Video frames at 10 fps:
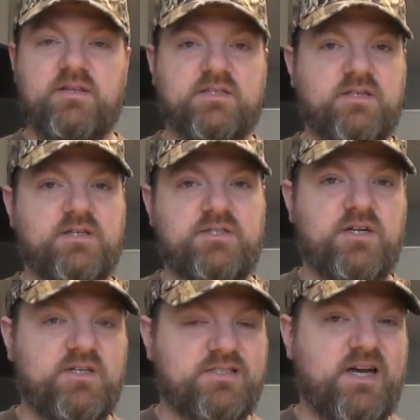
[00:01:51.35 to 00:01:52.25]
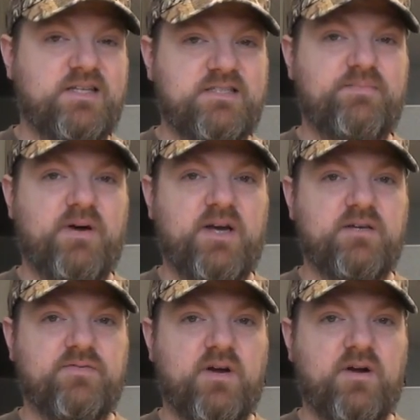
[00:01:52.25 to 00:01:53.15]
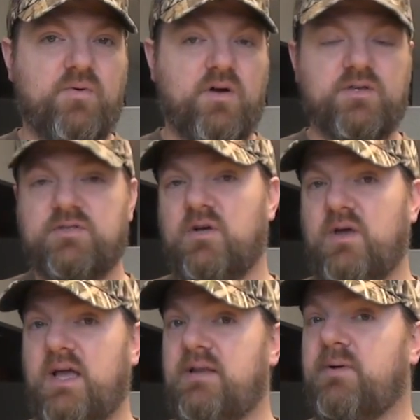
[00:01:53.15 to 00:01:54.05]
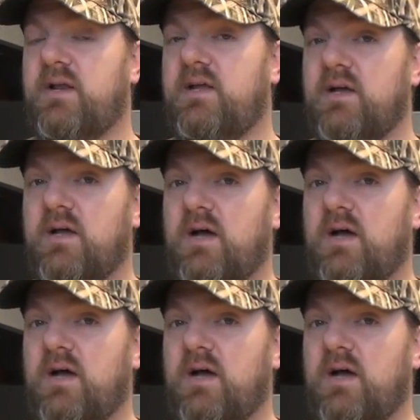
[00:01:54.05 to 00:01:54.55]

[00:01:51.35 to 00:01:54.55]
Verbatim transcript: this ClickShare does not sit behind your firewall, so anybody